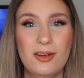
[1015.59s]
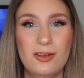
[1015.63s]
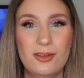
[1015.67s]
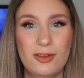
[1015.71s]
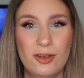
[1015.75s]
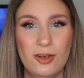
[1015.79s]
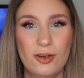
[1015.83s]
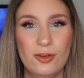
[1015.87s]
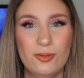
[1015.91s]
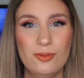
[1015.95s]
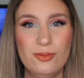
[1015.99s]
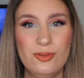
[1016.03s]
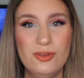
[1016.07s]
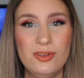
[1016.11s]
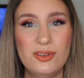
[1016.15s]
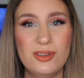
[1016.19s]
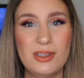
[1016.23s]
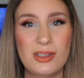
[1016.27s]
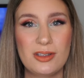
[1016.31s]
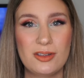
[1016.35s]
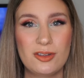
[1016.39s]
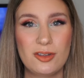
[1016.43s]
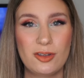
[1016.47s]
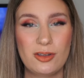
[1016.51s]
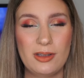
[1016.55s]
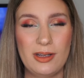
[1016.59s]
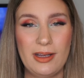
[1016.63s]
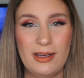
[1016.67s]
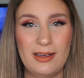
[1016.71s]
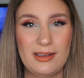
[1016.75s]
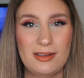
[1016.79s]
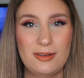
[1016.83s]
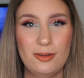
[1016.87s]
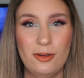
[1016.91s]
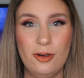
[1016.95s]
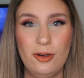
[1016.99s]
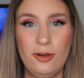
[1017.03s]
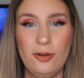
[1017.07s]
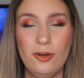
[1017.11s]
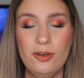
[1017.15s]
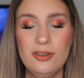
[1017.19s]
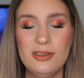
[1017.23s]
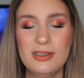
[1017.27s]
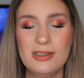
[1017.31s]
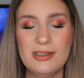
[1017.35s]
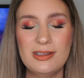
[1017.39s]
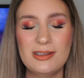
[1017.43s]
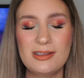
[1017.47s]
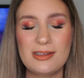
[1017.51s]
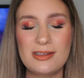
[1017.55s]
tones and like turquoises
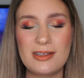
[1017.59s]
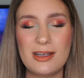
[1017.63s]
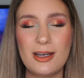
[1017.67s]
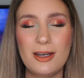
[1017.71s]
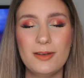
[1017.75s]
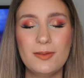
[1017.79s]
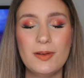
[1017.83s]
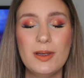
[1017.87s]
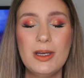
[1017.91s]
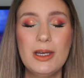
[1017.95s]
and stuff,